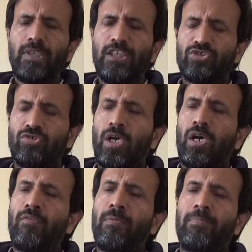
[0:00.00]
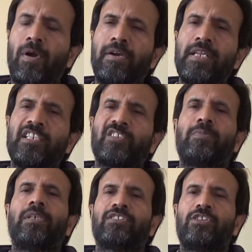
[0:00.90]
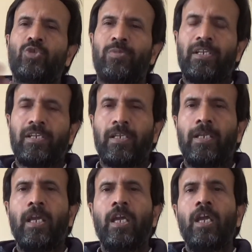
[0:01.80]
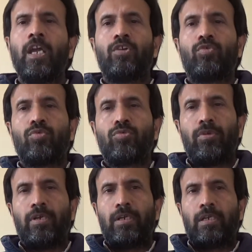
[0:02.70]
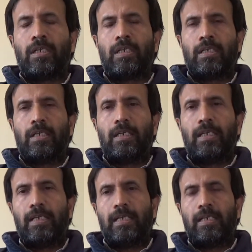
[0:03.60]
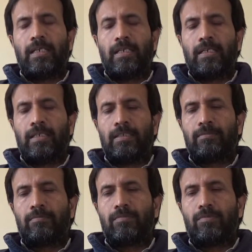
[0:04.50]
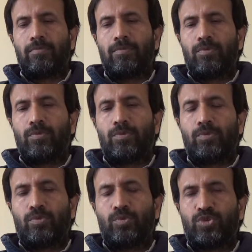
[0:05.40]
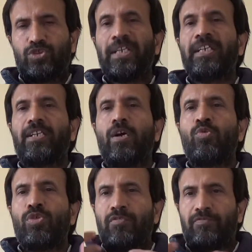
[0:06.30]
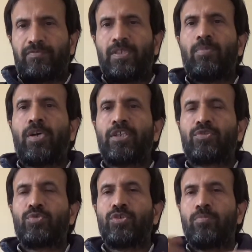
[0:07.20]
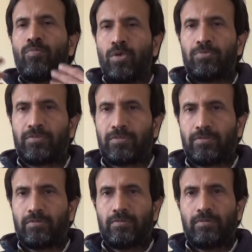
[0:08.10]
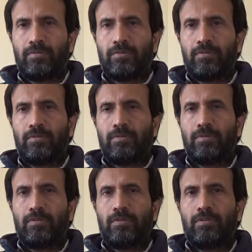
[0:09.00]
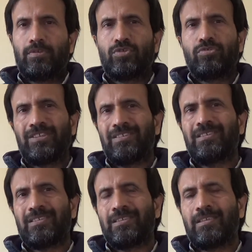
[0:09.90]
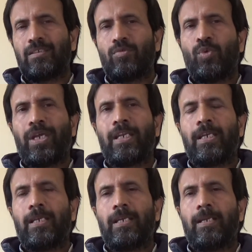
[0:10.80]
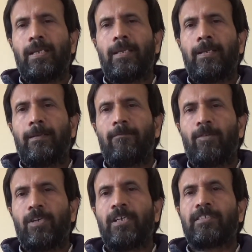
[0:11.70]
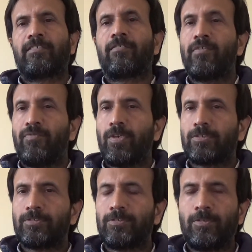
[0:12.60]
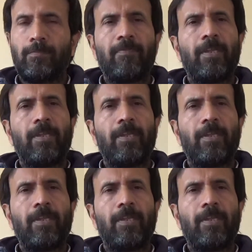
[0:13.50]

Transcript: So our body responds automatically to uh, uh, to send it out of the body through your mouth. So this is uh, when uh, we call it reflux, you know.